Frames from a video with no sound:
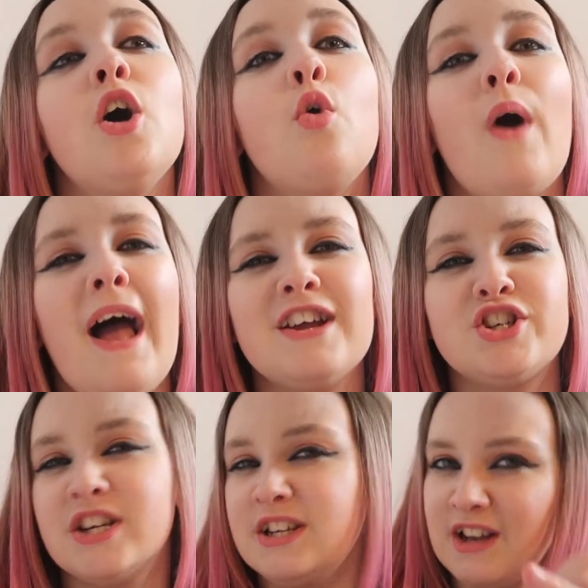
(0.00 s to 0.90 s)
where
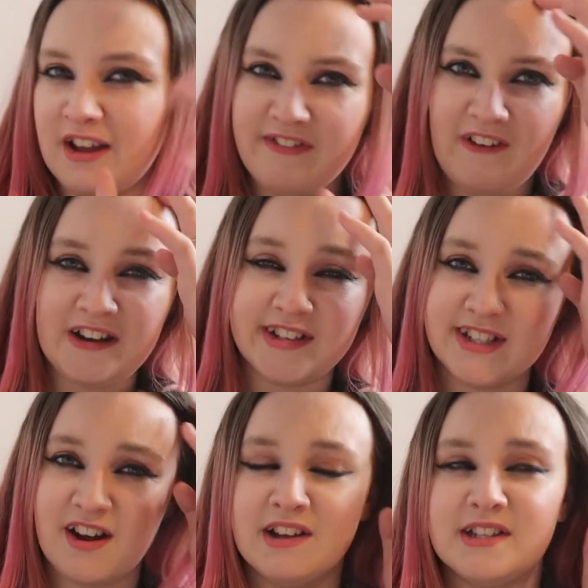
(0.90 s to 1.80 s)
she like
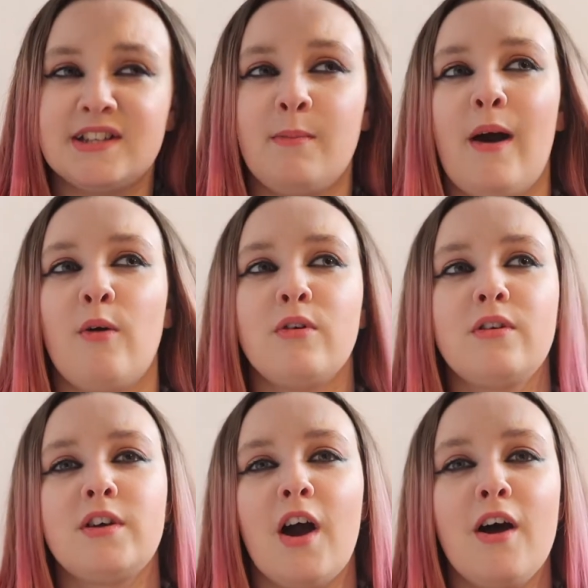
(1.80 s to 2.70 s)
fantasizes about
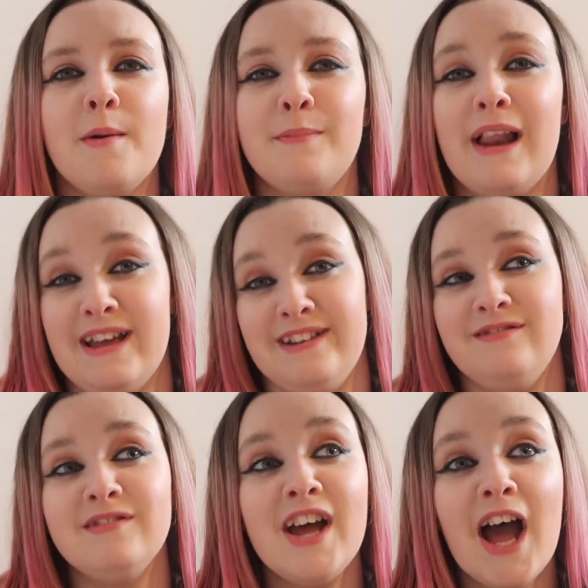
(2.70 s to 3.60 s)
Kurt and
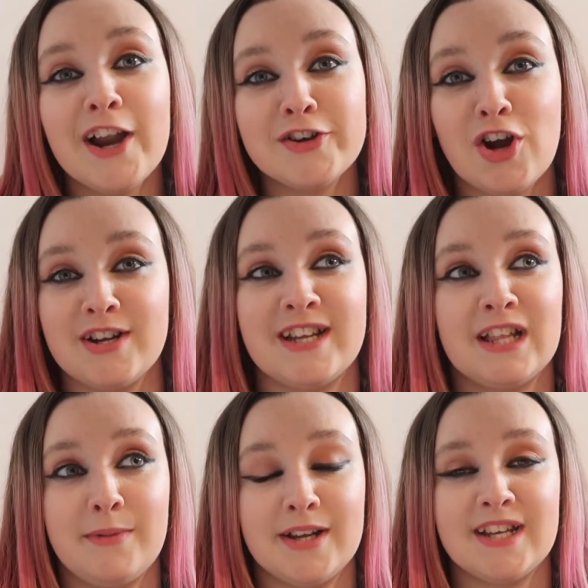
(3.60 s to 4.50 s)
Blaine and tries to get
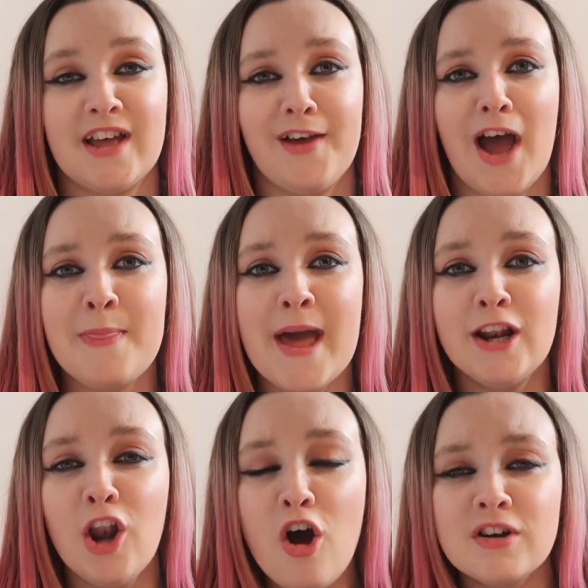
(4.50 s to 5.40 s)
them back together, and then
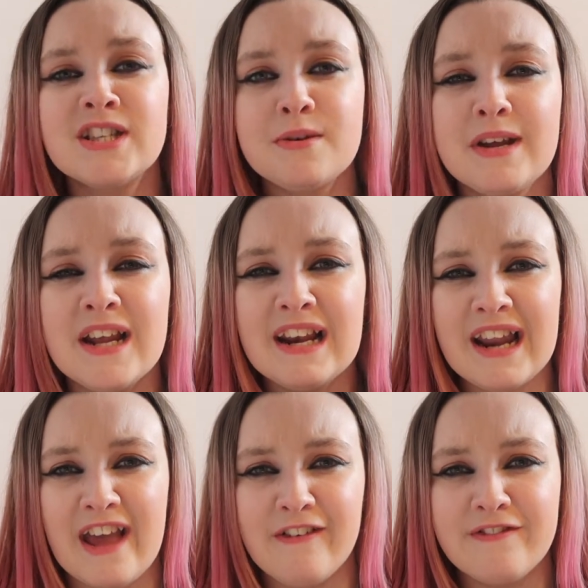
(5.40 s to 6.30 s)
locks them in a
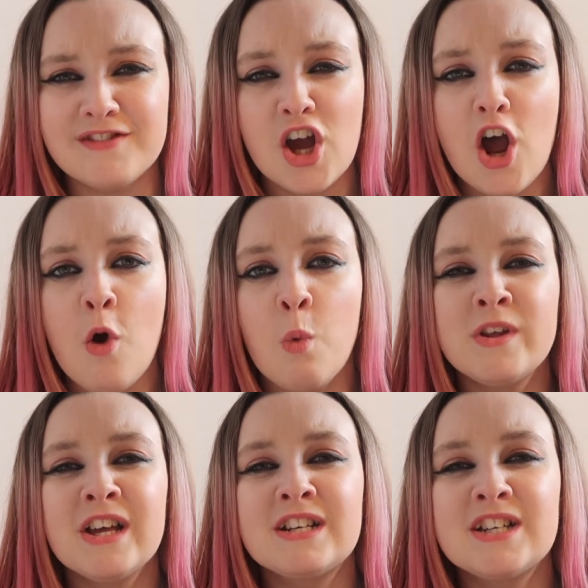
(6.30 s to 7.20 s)
lift
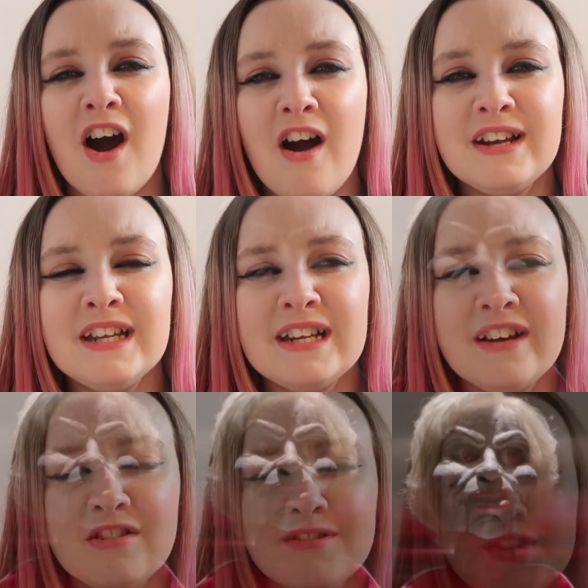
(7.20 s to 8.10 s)
with a tiny little